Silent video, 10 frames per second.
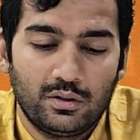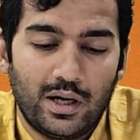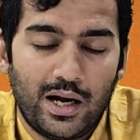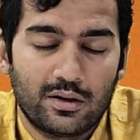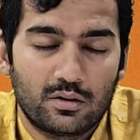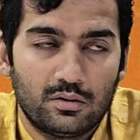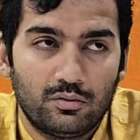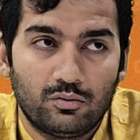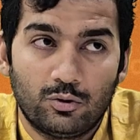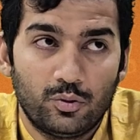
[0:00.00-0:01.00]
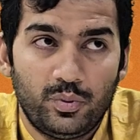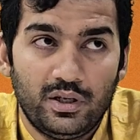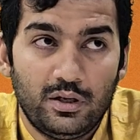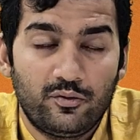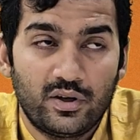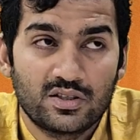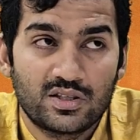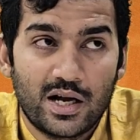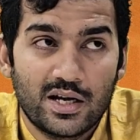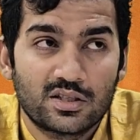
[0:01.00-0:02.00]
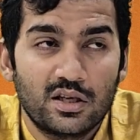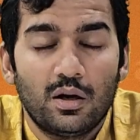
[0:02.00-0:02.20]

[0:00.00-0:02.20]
that could be rephrased as